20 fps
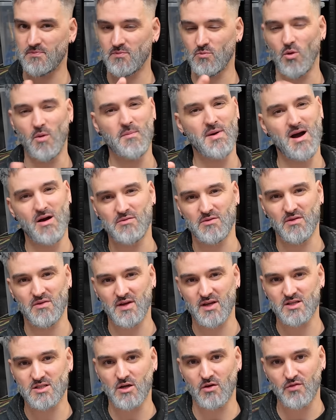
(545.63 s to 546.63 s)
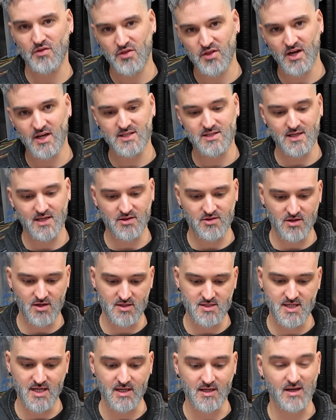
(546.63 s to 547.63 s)
one pound, I think, sold for thirteen
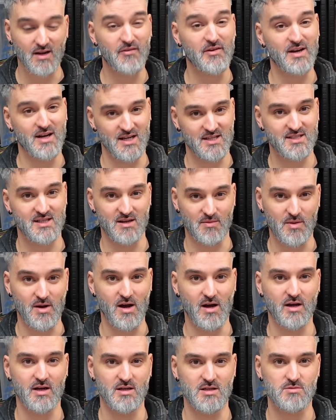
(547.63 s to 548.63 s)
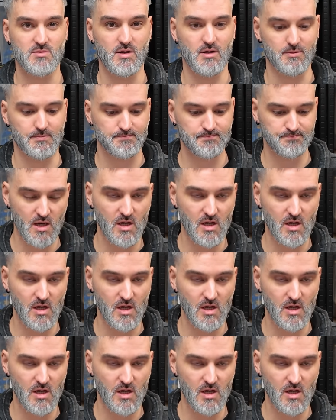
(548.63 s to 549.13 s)
thirteen, and I think that's still a bargain as well.